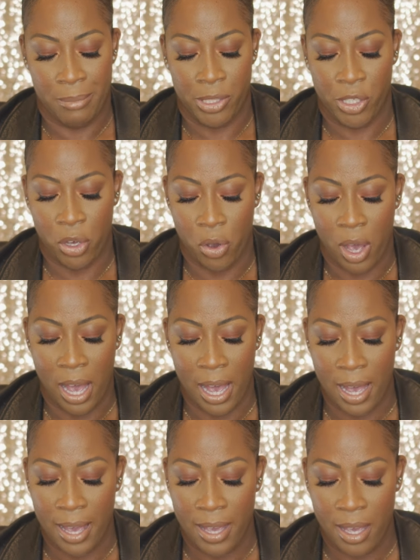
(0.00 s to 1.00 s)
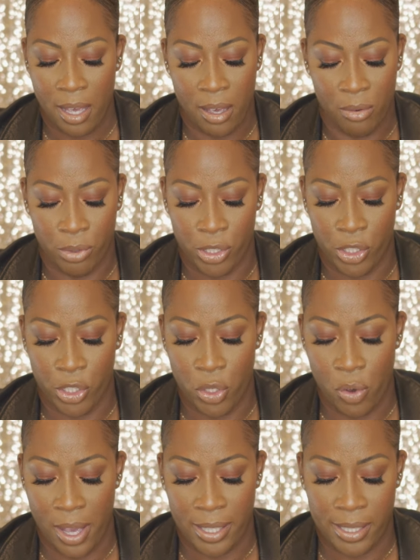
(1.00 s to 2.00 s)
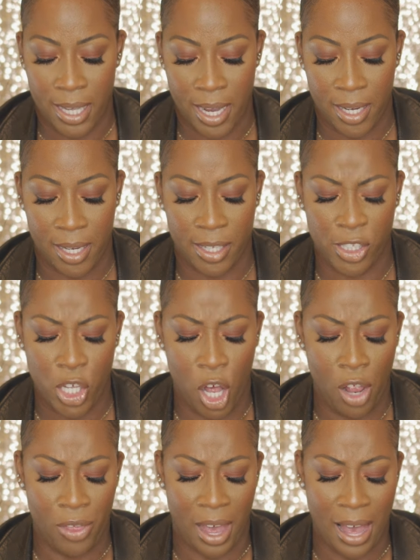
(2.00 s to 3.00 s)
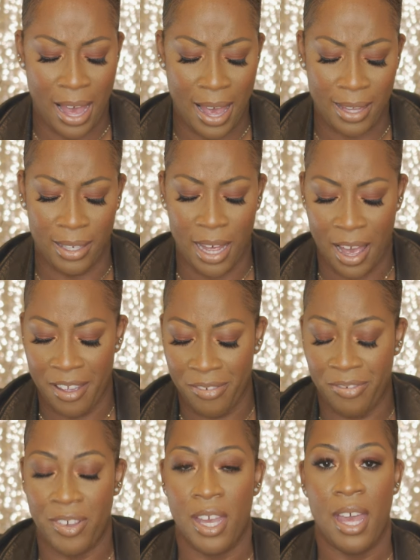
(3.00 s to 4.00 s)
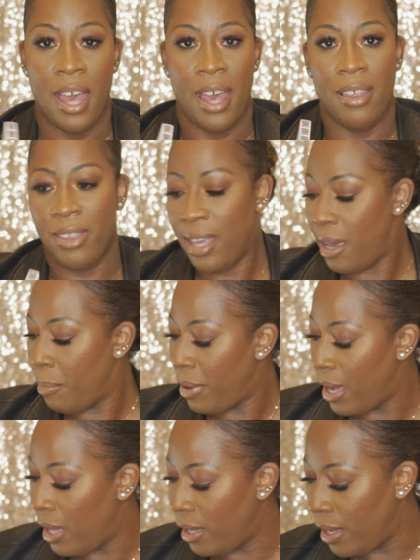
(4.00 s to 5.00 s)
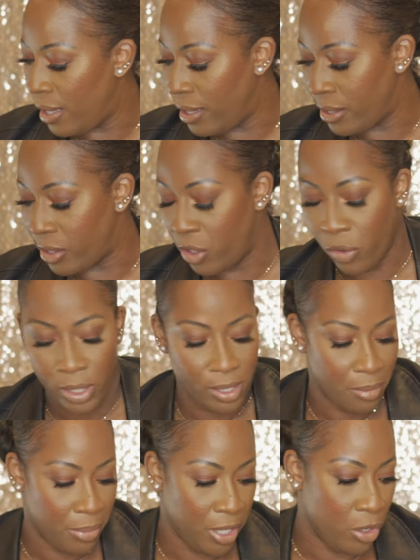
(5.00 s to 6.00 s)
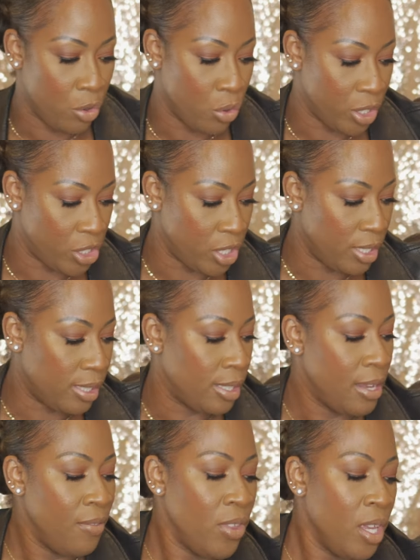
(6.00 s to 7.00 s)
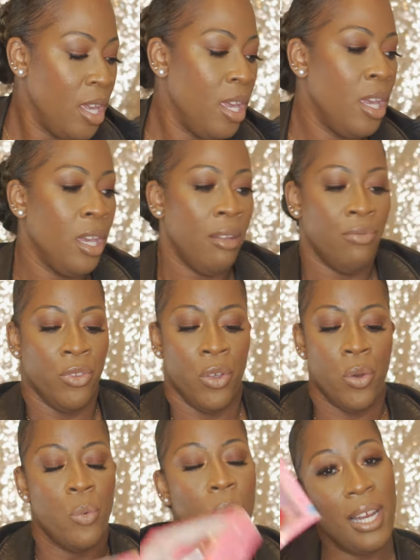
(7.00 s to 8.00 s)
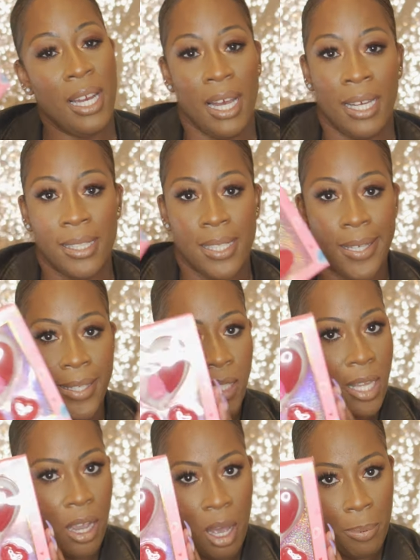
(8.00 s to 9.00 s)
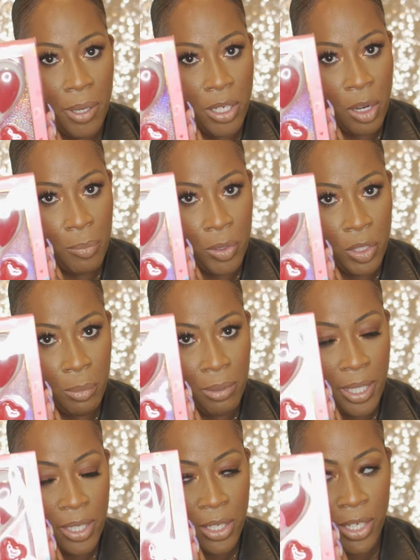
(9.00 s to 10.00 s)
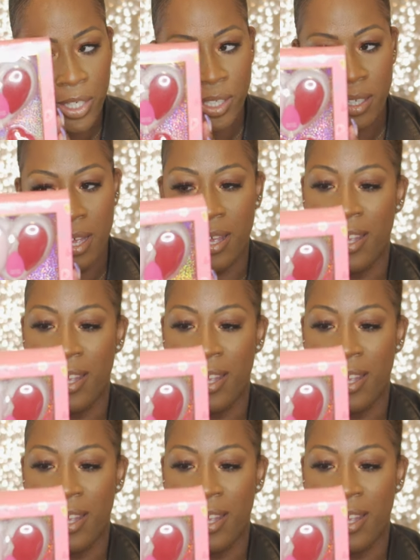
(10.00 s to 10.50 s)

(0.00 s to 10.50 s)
So I was so excited. It's called the High Life, and that palette is going to be gorgeous. Why not stock up on your beauty blenders?